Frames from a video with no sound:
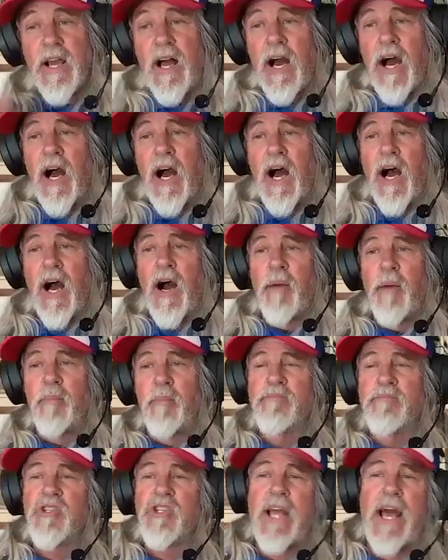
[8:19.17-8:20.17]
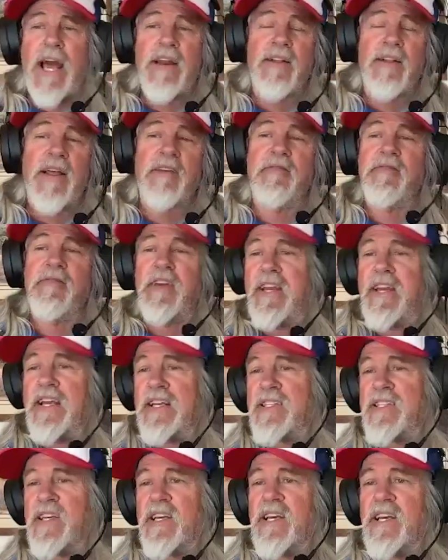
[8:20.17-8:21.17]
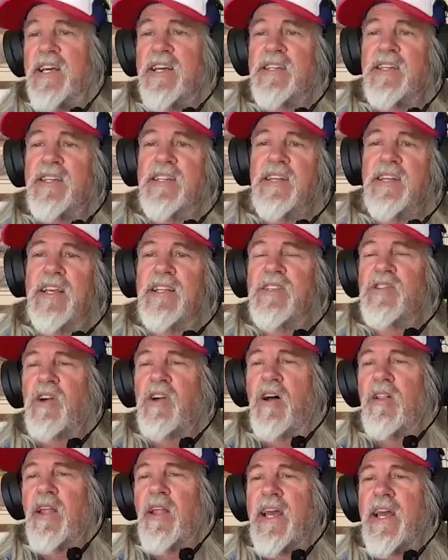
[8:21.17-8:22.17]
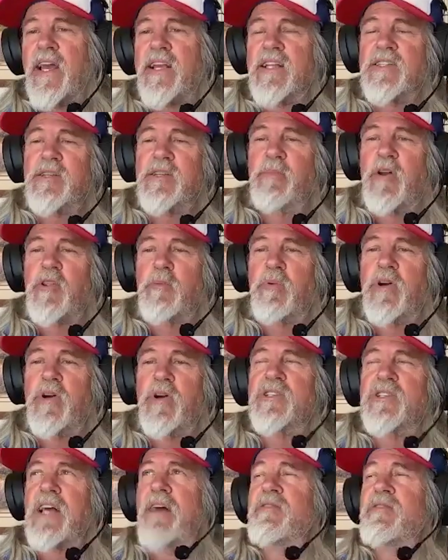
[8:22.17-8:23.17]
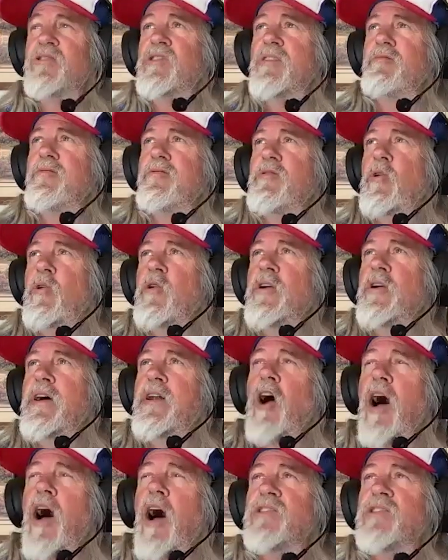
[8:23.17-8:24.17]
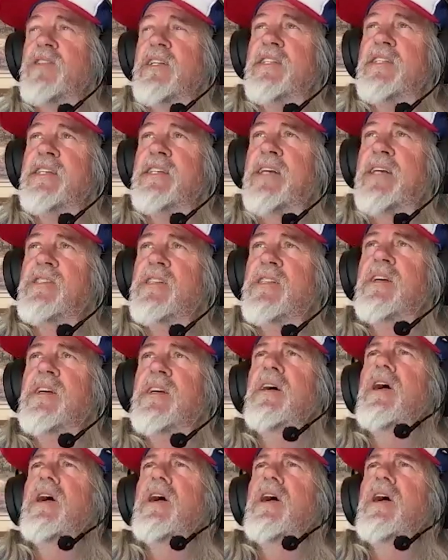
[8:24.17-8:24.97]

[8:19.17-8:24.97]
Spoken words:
kind of like Phoenix is and in Salt Lake and some other places, obviously in Florida and Austin and Texas,